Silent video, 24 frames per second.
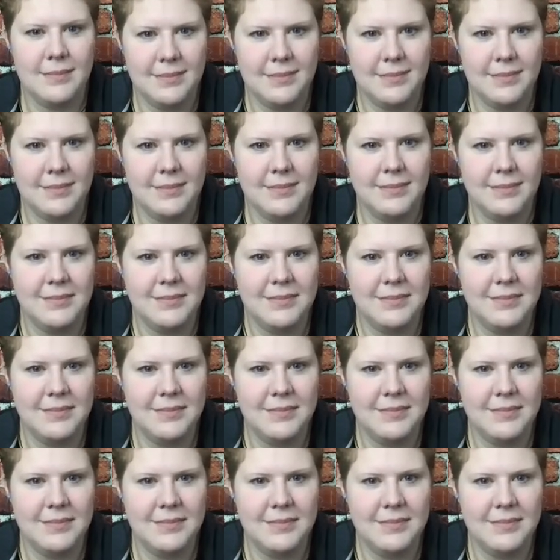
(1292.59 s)

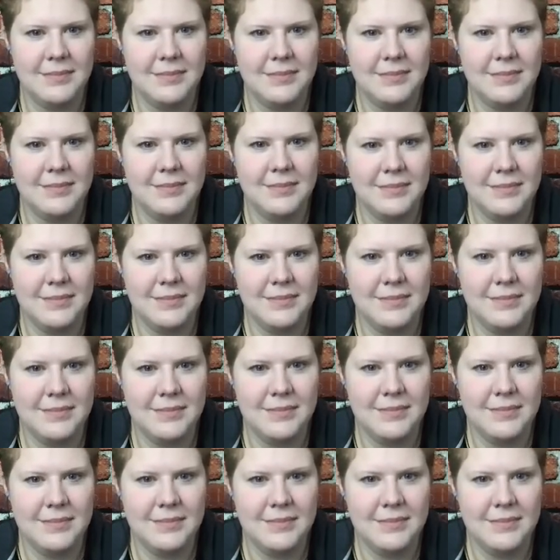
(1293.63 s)

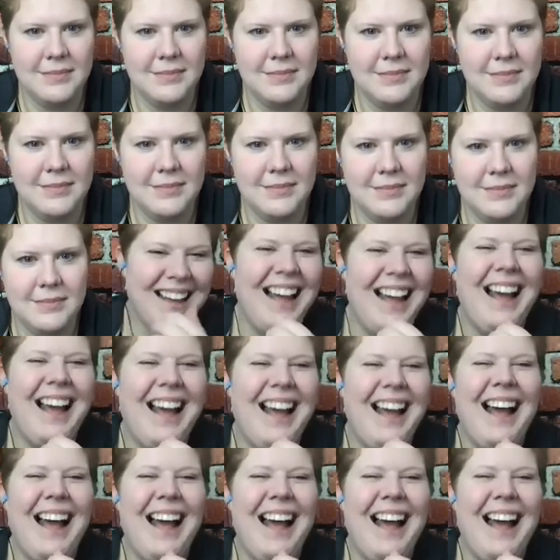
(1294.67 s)

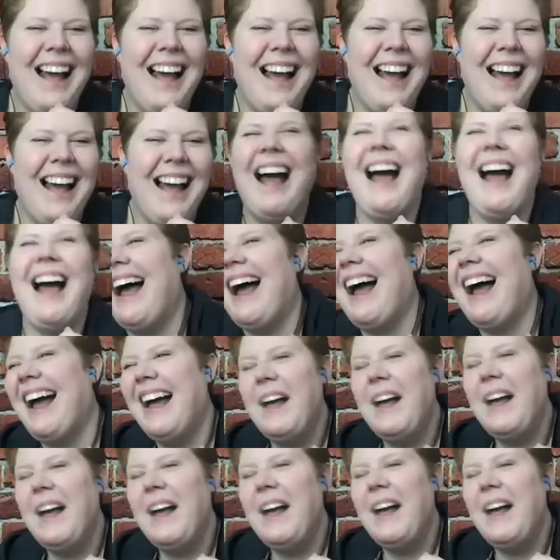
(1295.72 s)

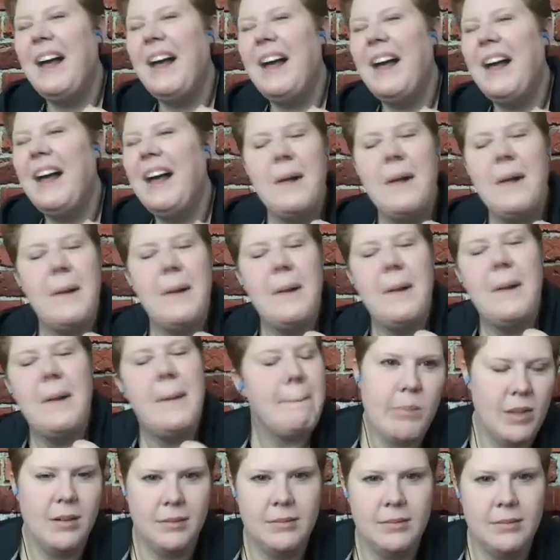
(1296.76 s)

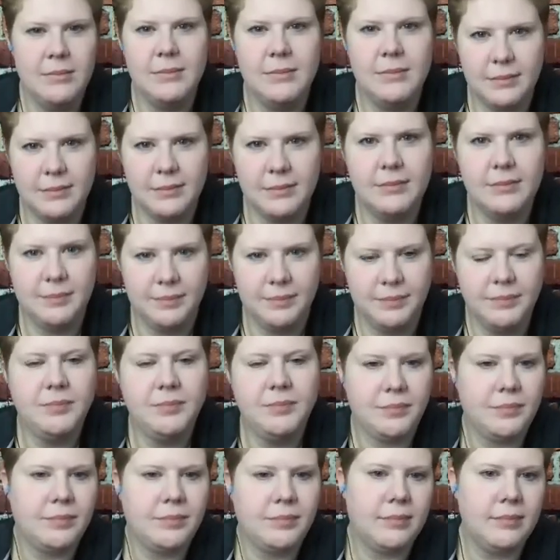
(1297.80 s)

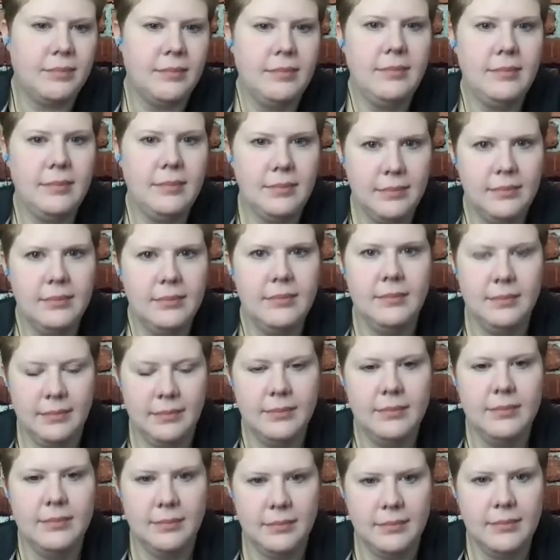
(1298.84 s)

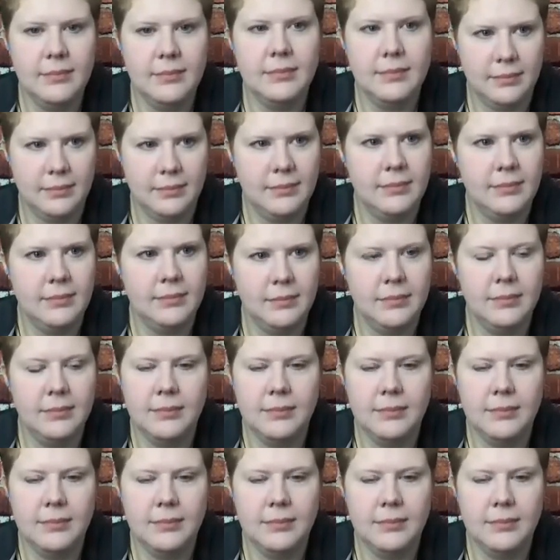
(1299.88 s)
No words are spoken by the person on screen.